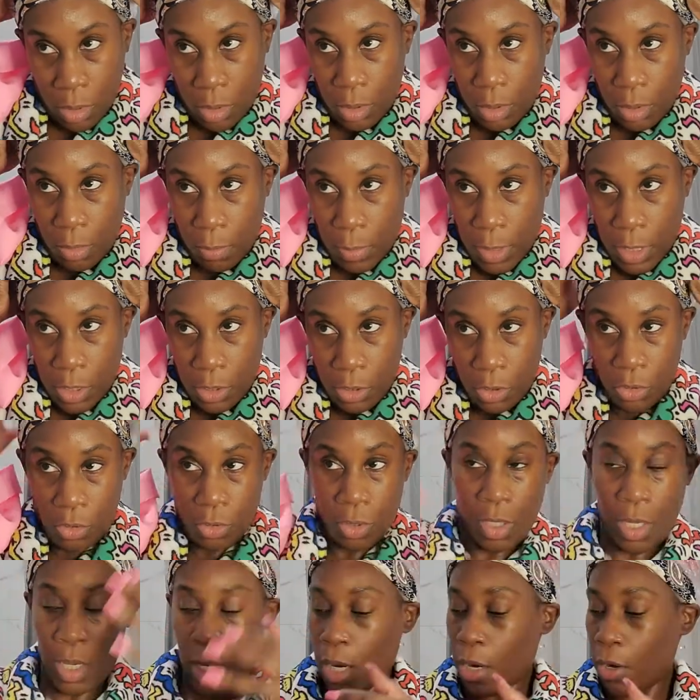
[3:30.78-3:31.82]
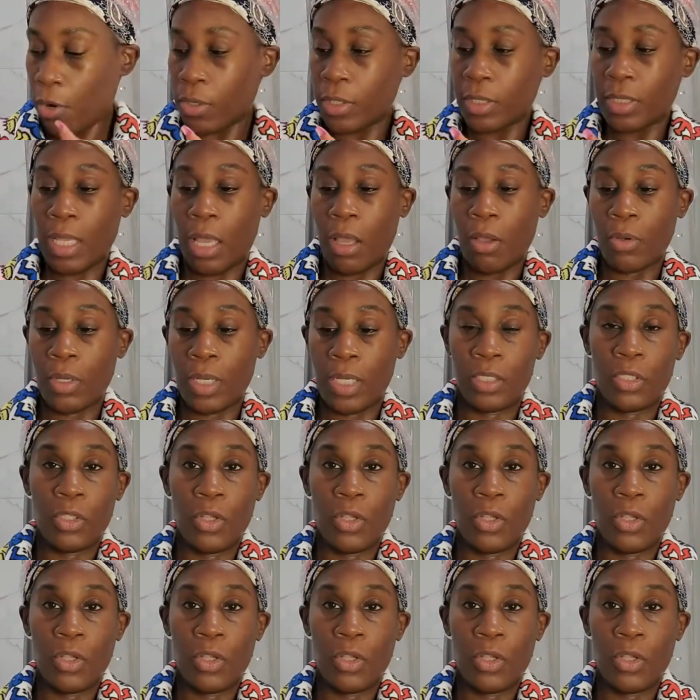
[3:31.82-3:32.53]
So make sure the ears are okay.